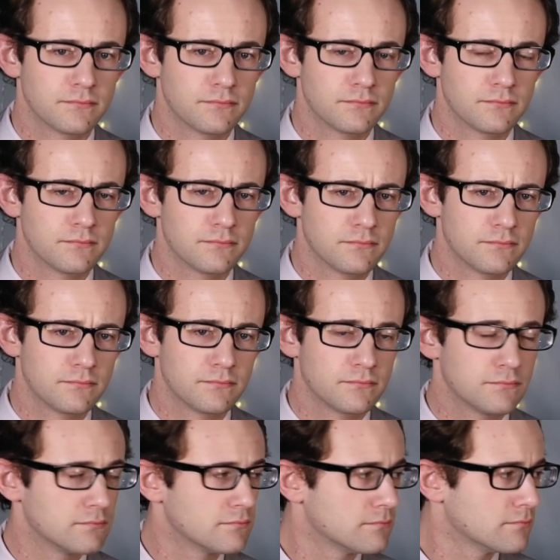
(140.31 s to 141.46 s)

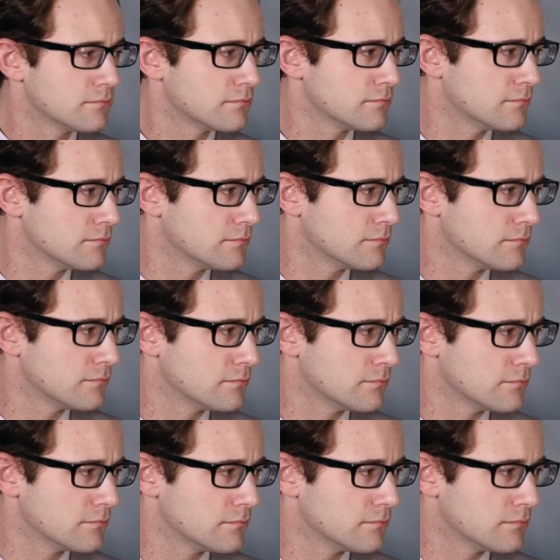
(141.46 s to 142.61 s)

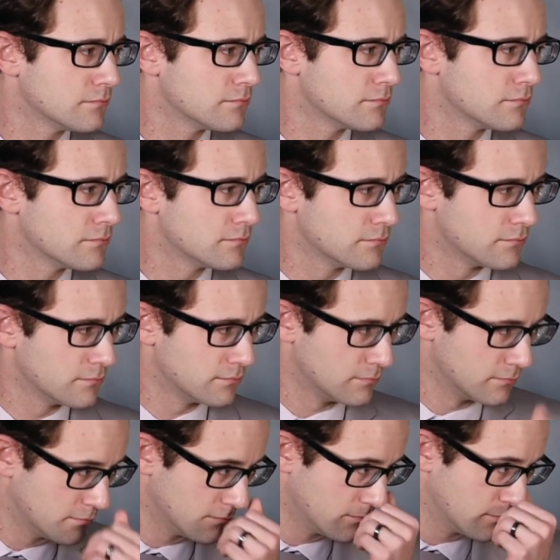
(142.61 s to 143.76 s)

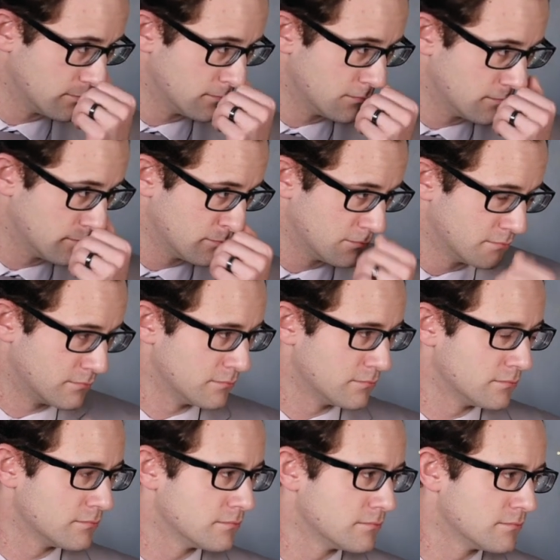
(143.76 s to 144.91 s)

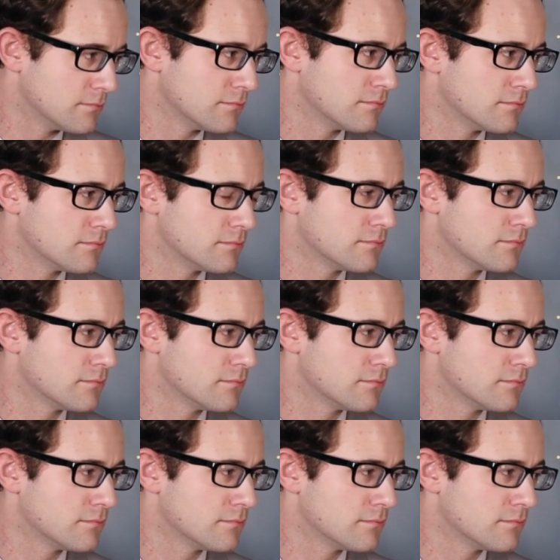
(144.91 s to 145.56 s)
(silent)